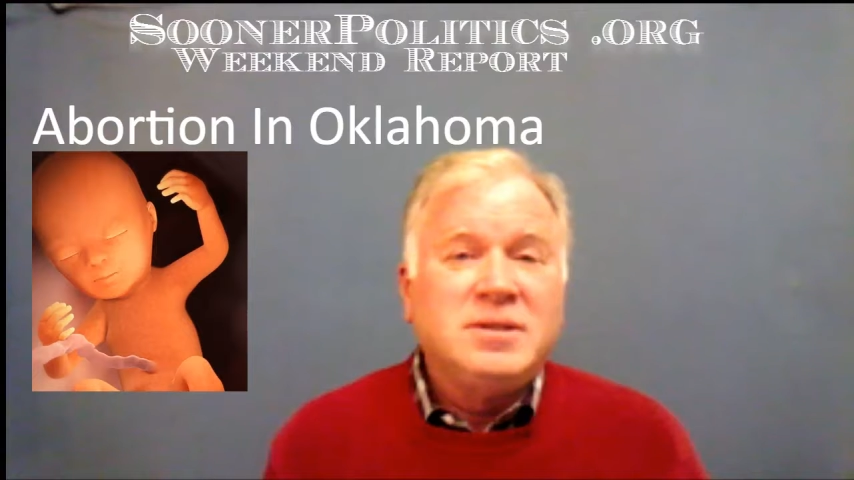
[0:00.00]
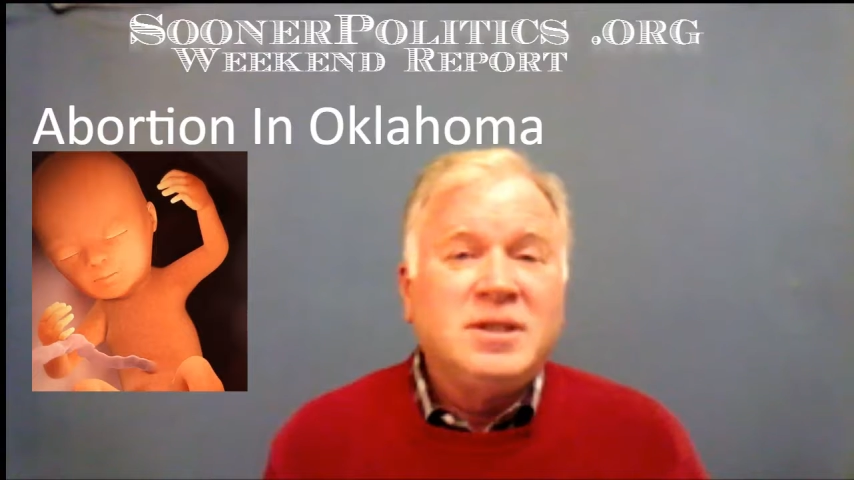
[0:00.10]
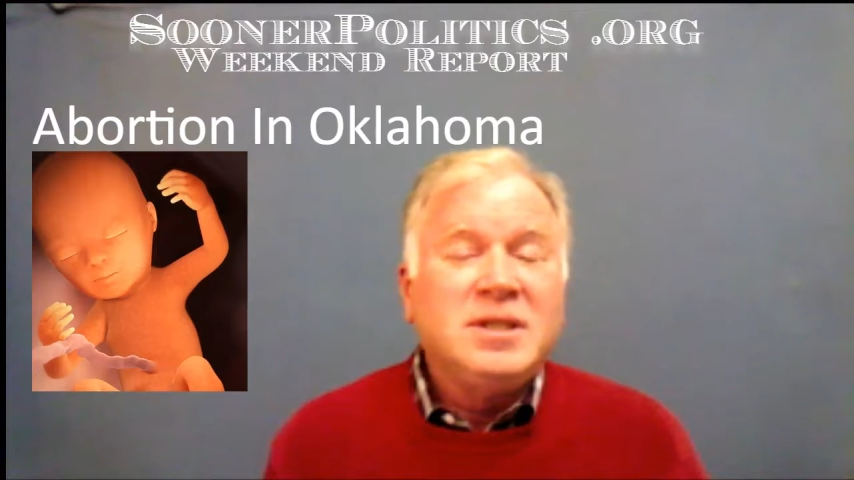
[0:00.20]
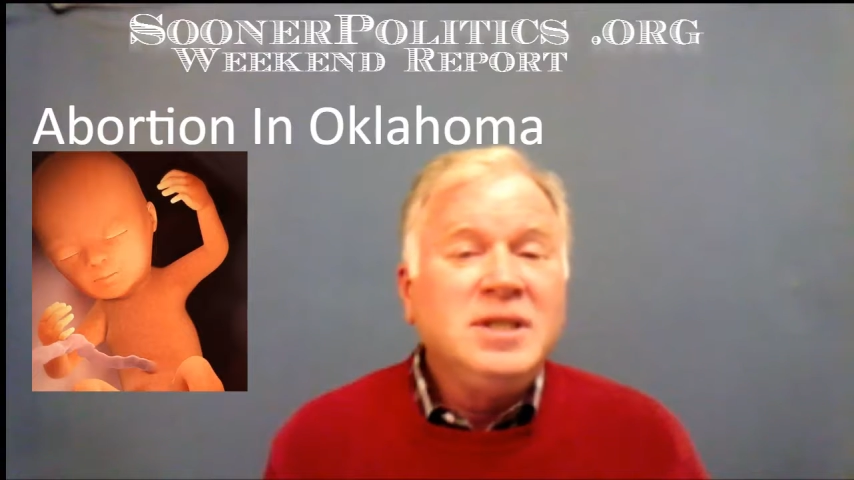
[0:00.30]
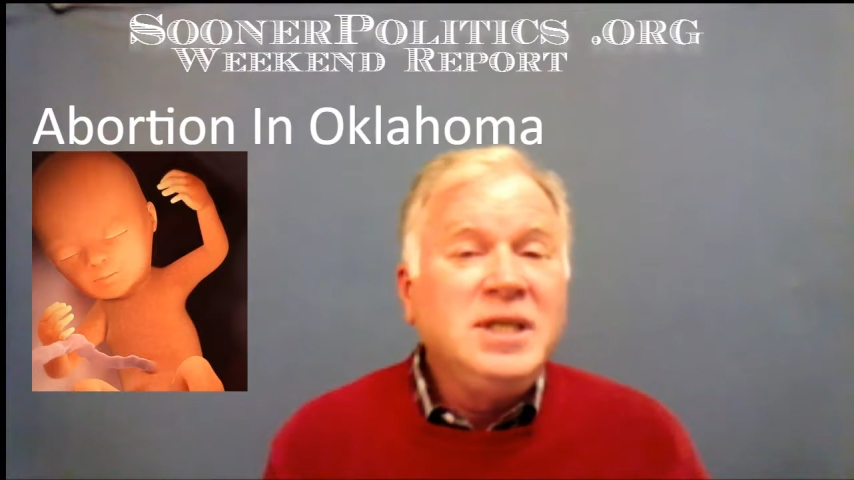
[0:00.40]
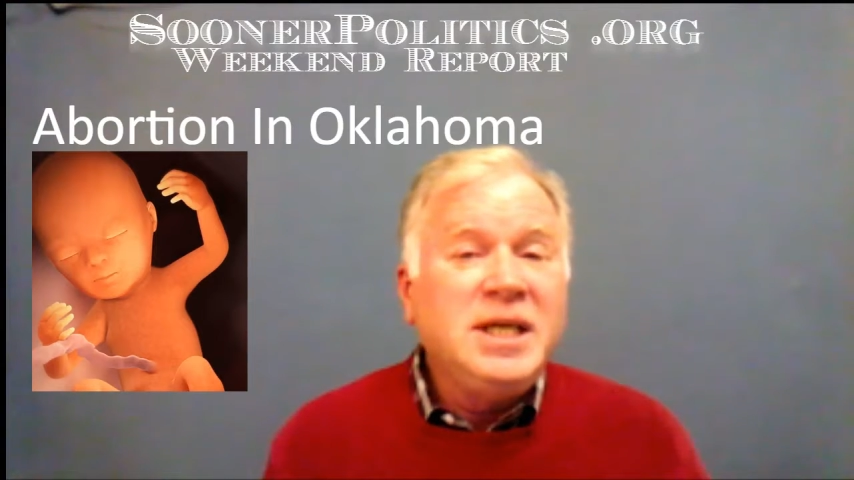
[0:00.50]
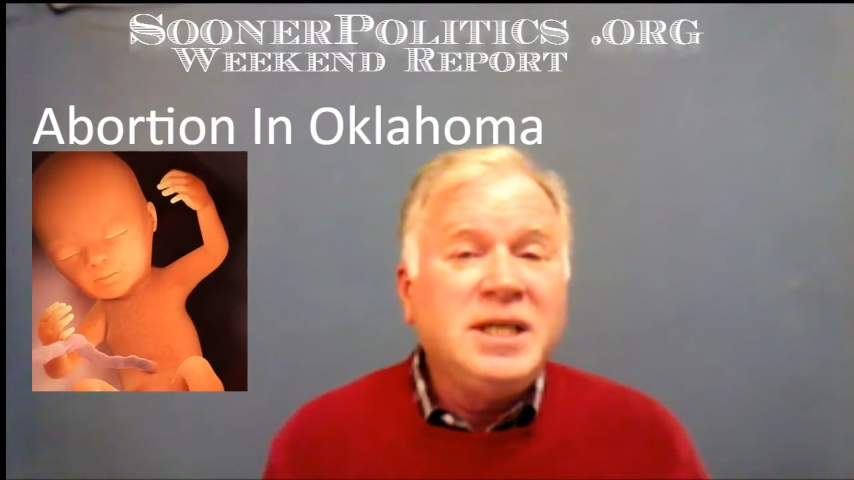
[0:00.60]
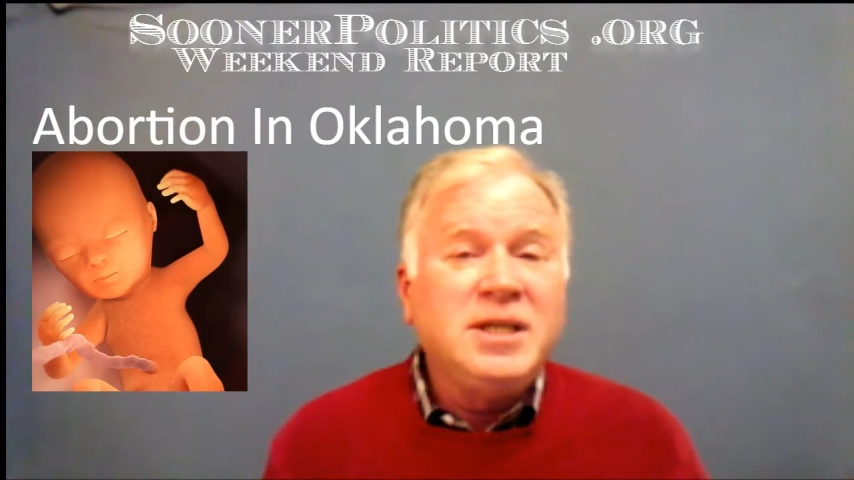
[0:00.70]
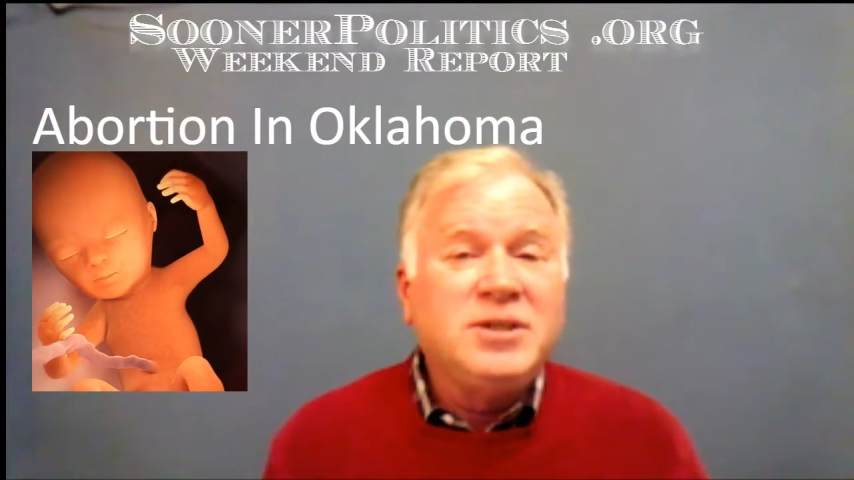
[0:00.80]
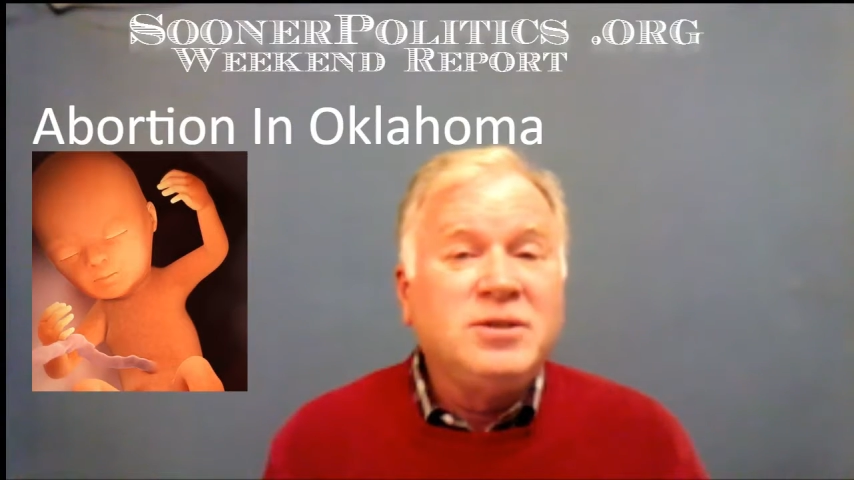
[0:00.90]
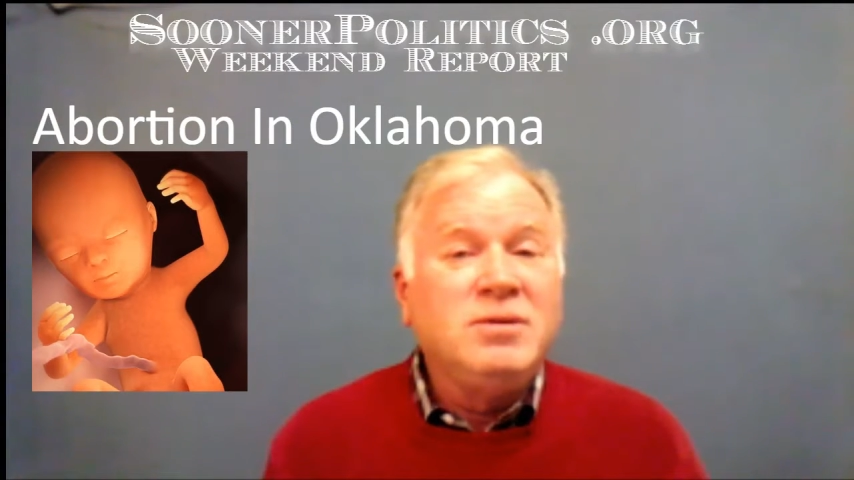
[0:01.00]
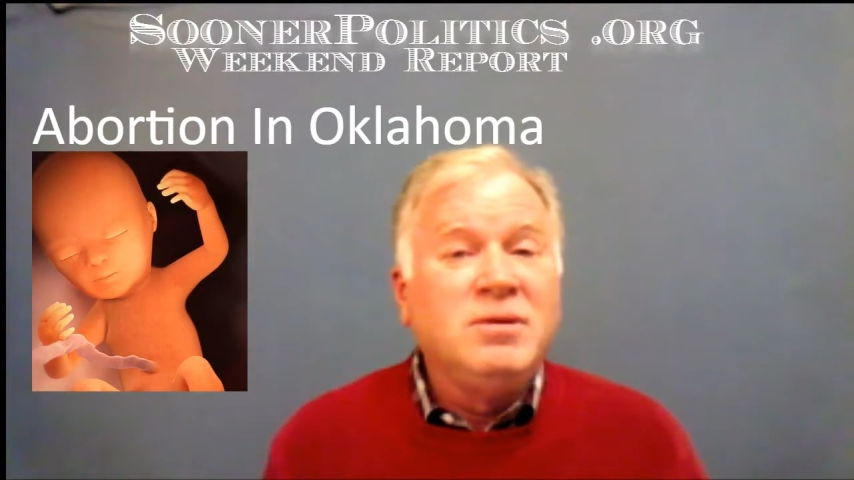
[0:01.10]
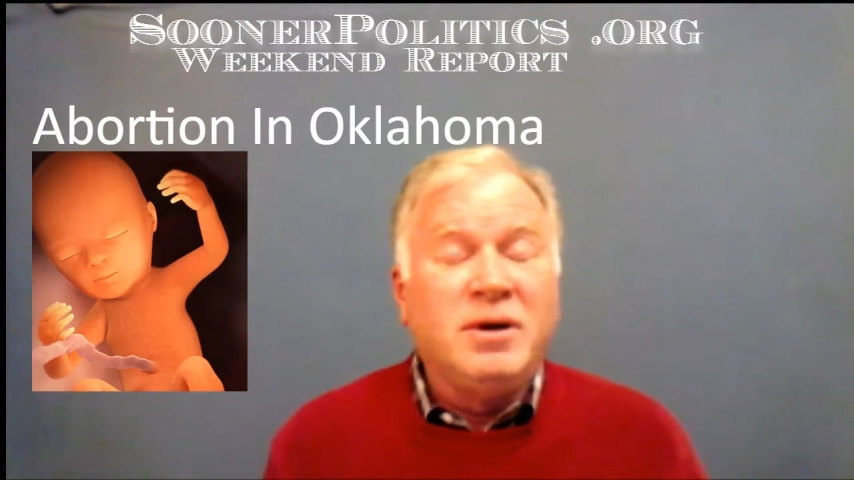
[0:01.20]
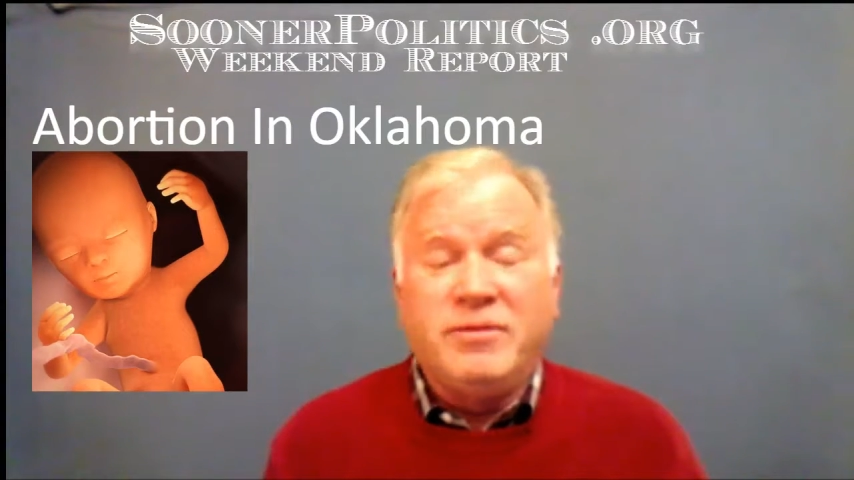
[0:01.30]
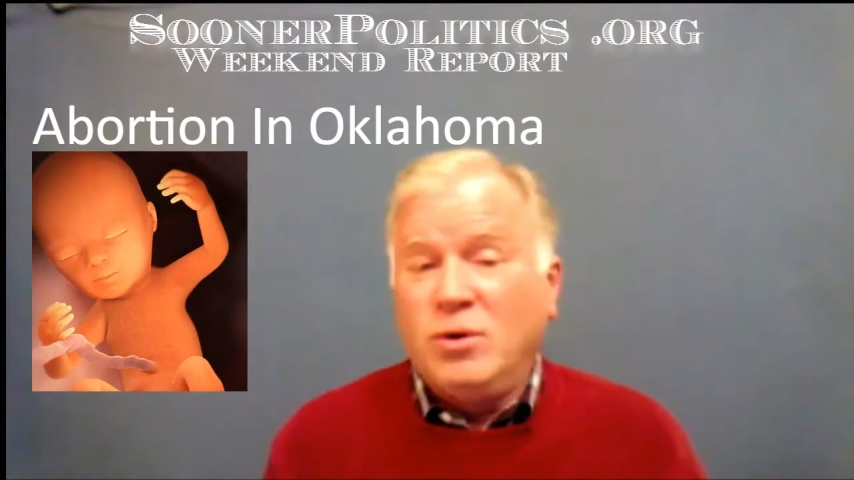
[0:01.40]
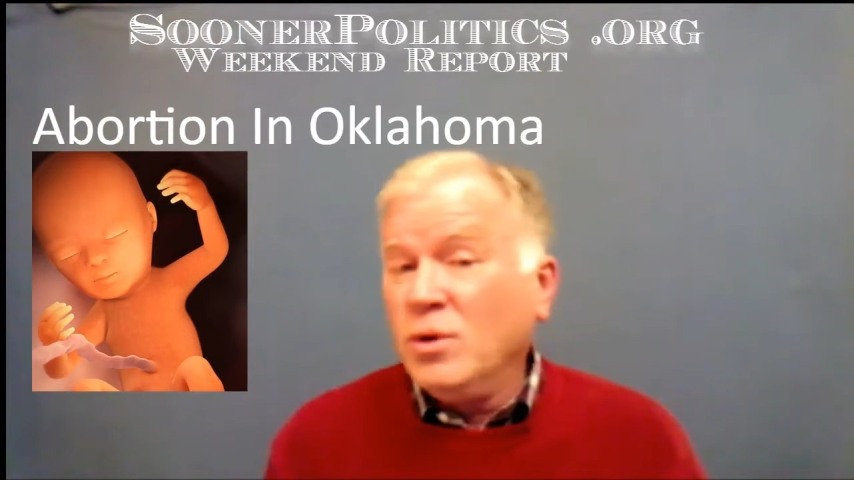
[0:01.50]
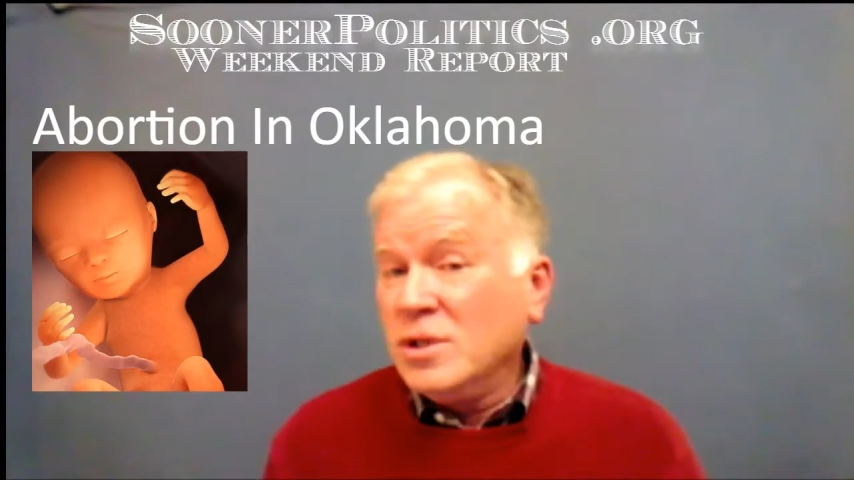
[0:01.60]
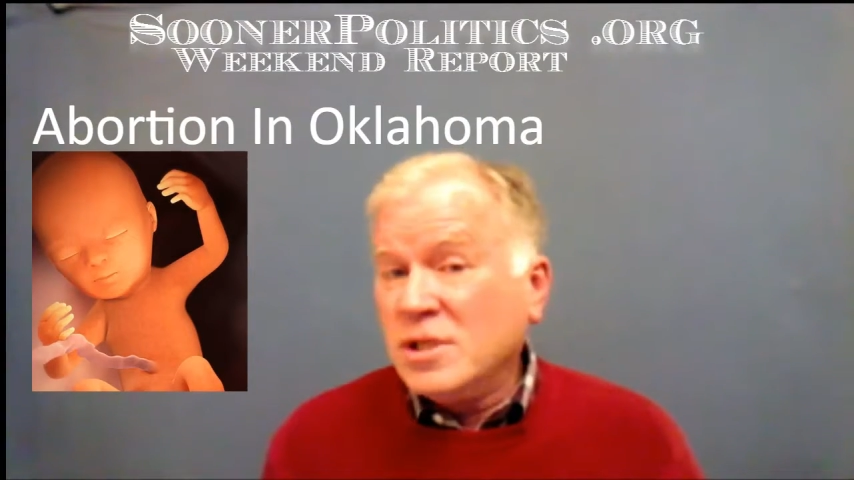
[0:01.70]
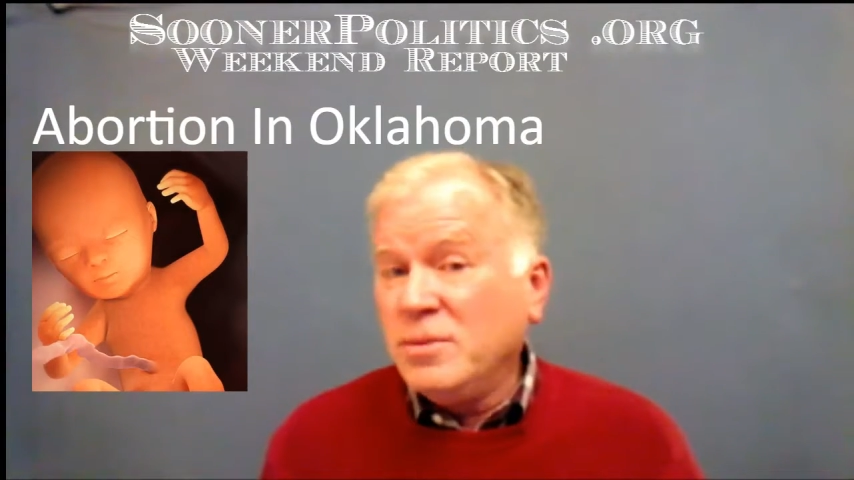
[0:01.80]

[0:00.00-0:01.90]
leading to, of course,